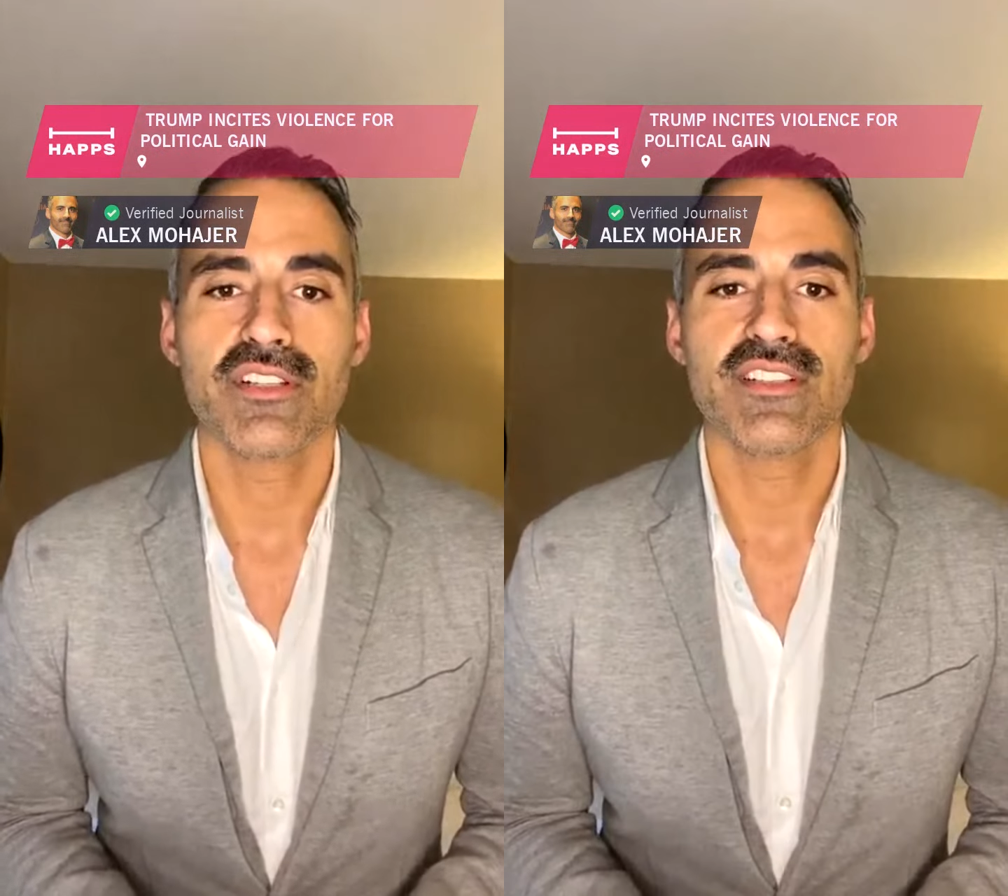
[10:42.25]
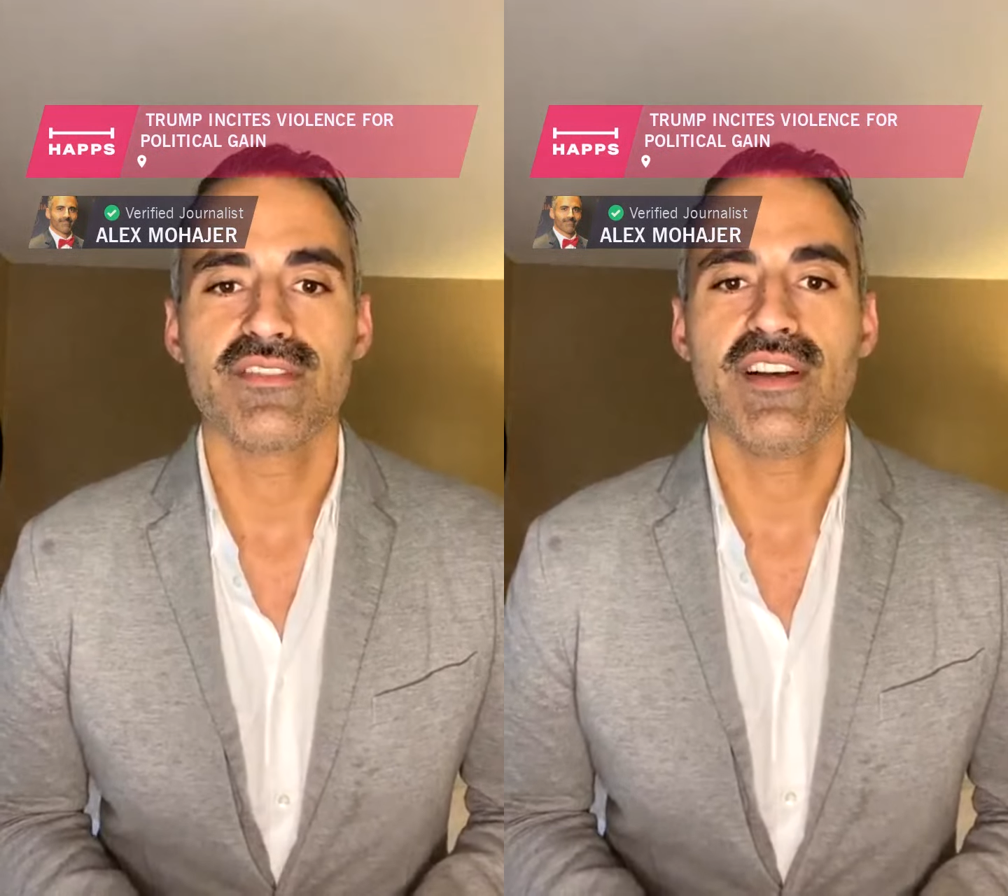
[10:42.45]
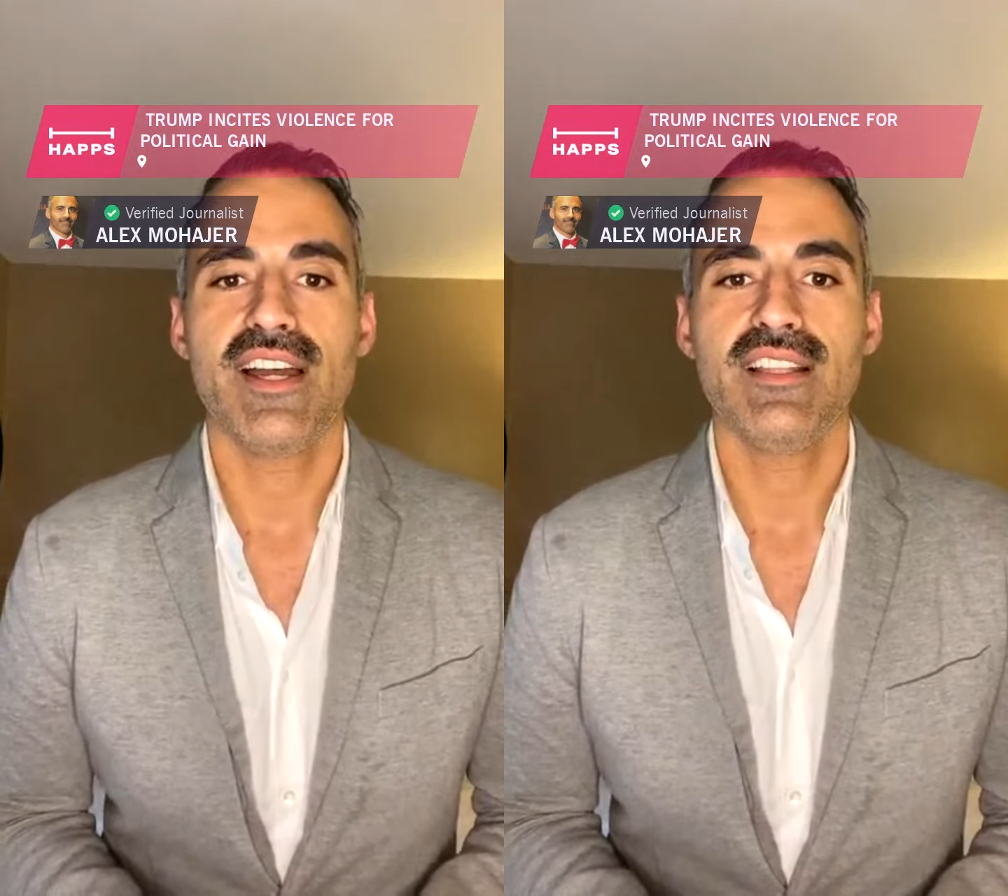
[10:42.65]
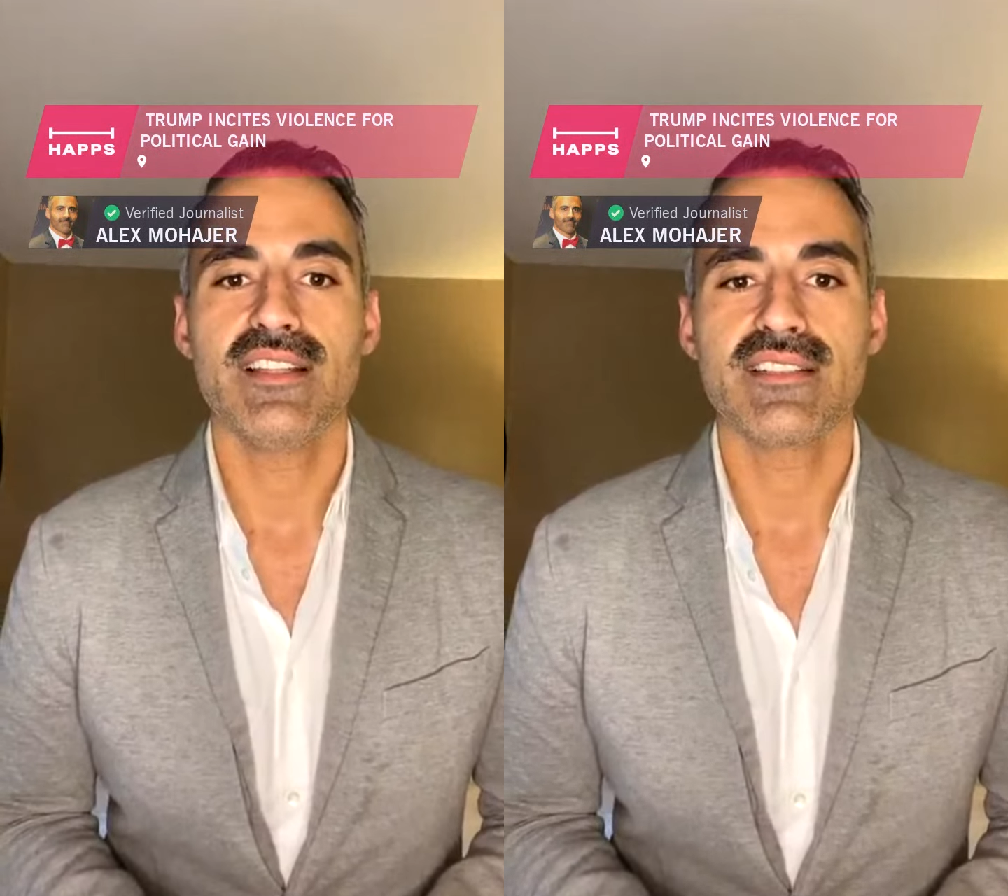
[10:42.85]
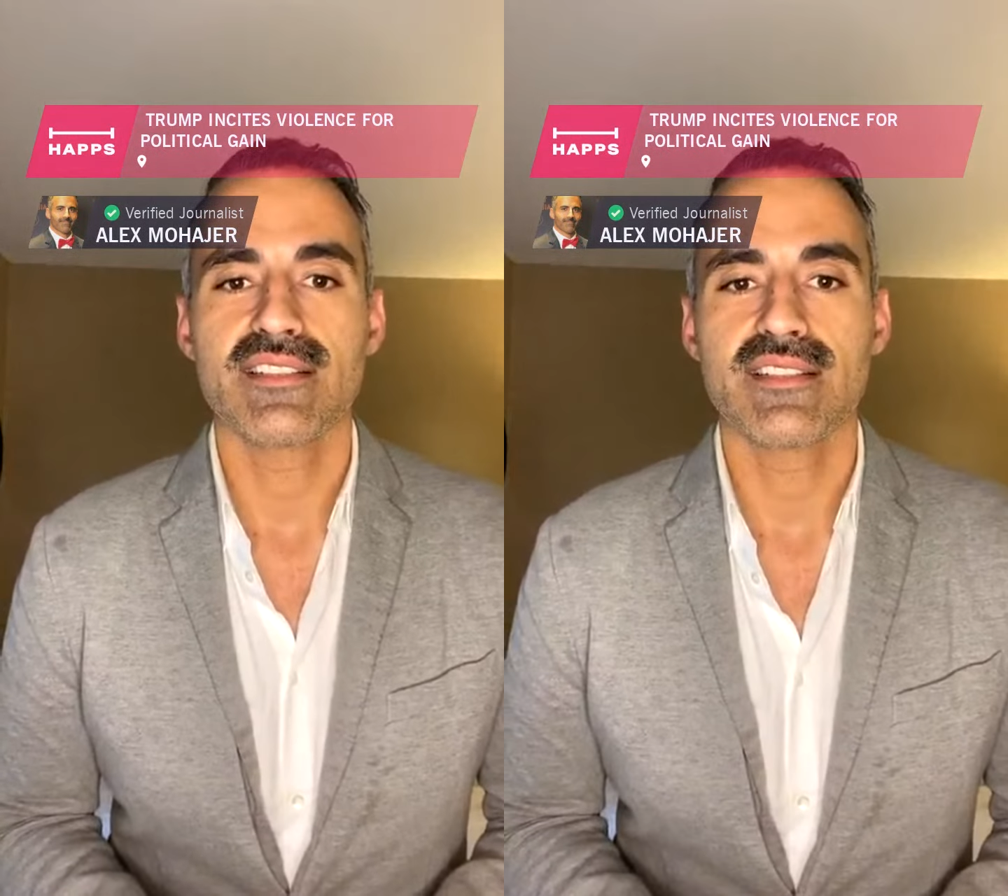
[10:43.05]
this
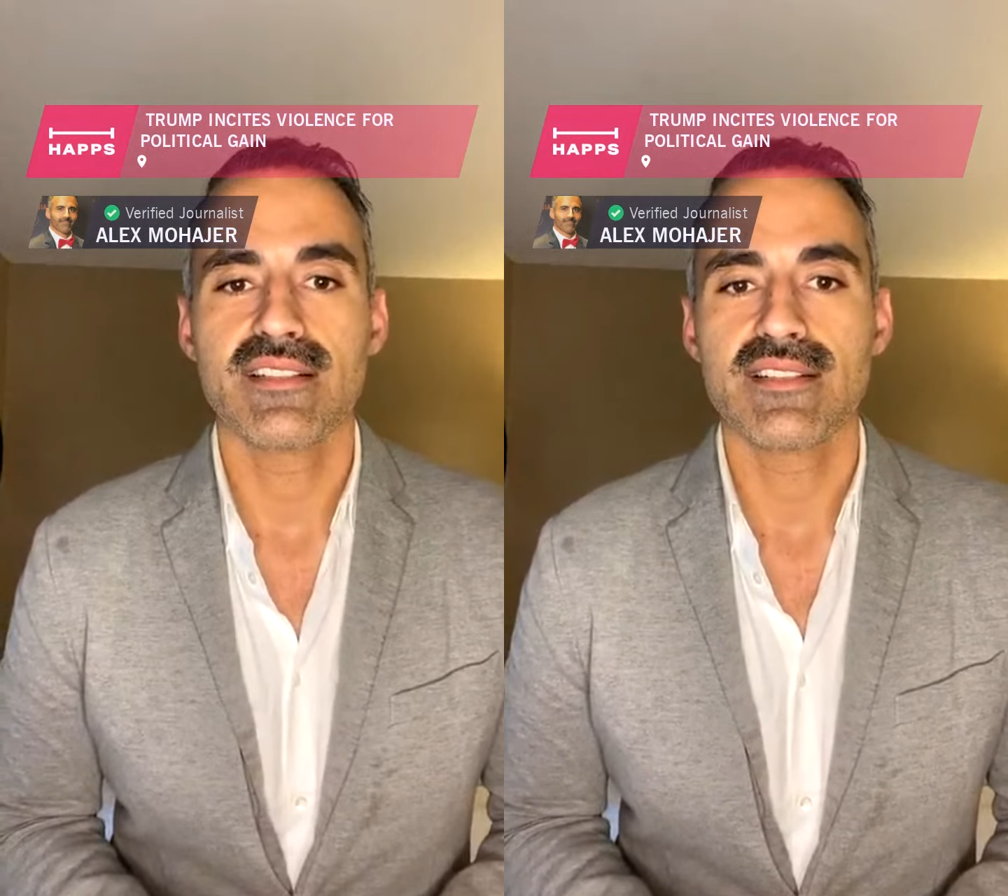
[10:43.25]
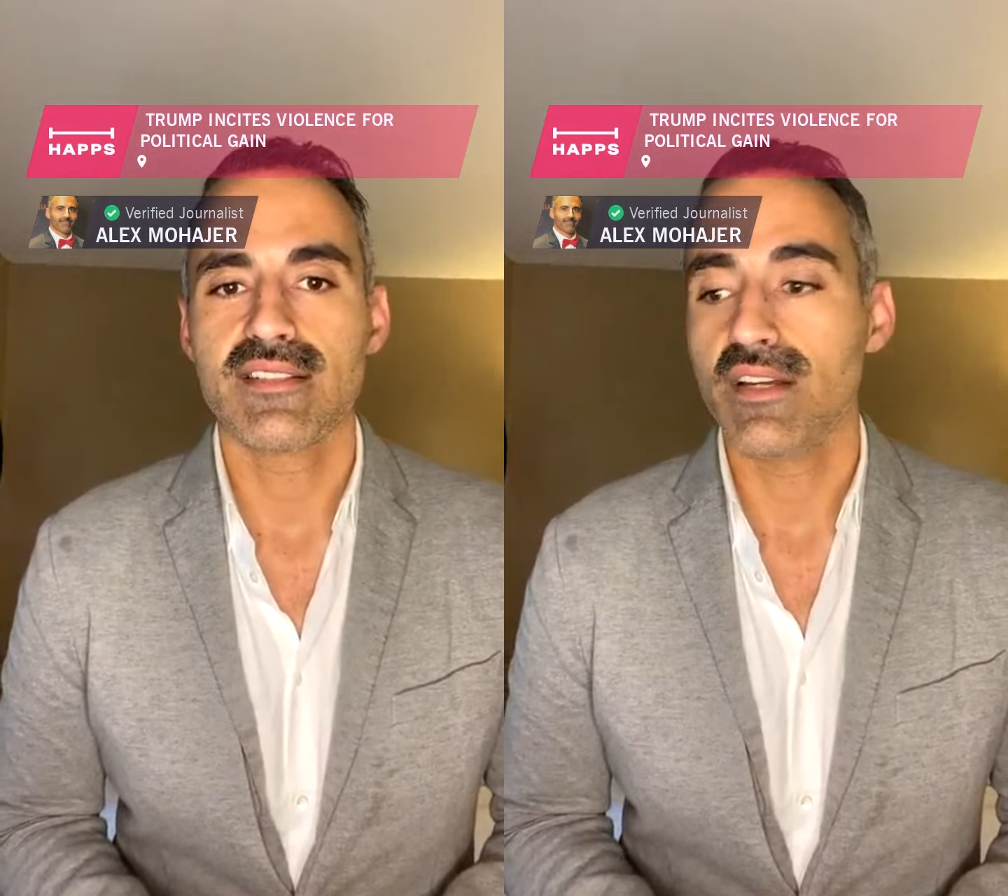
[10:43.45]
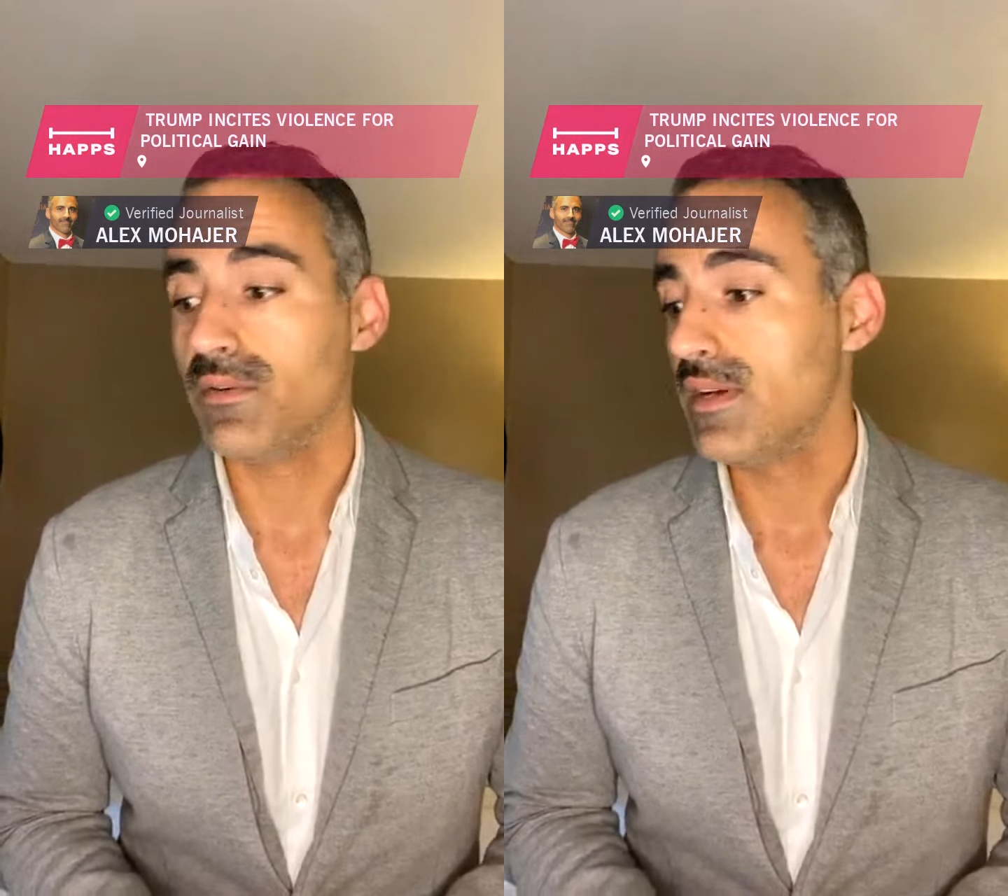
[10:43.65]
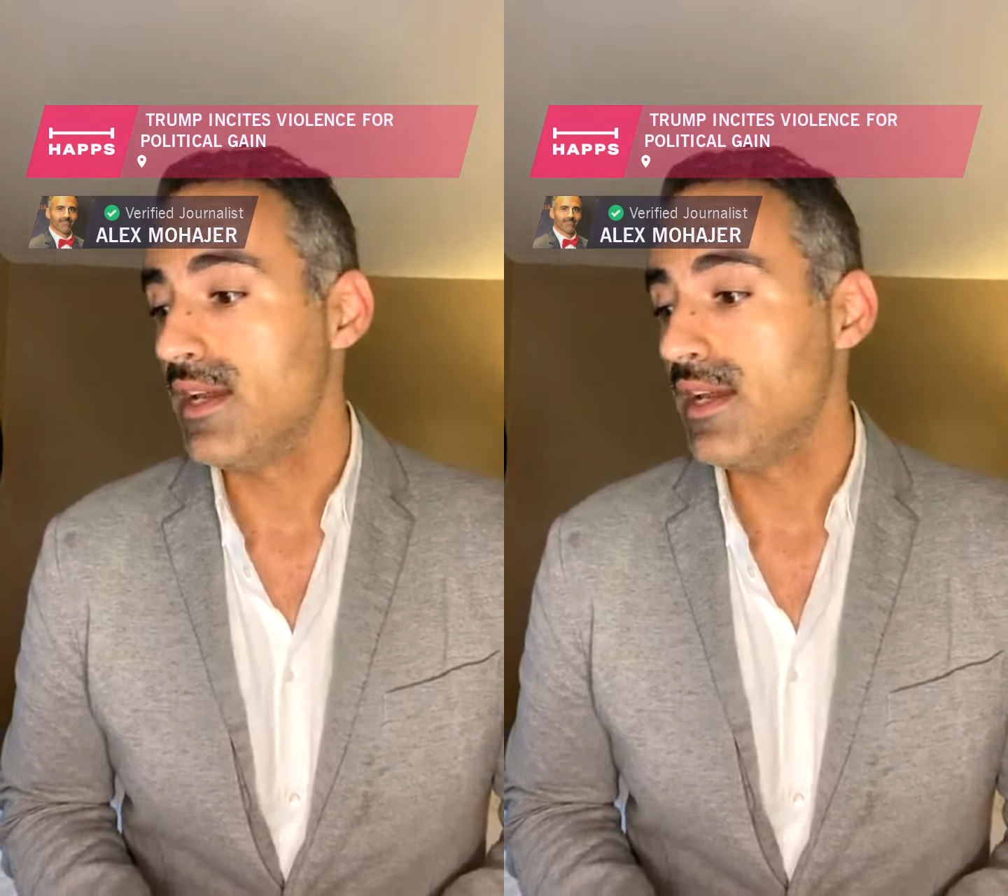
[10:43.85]
violence. So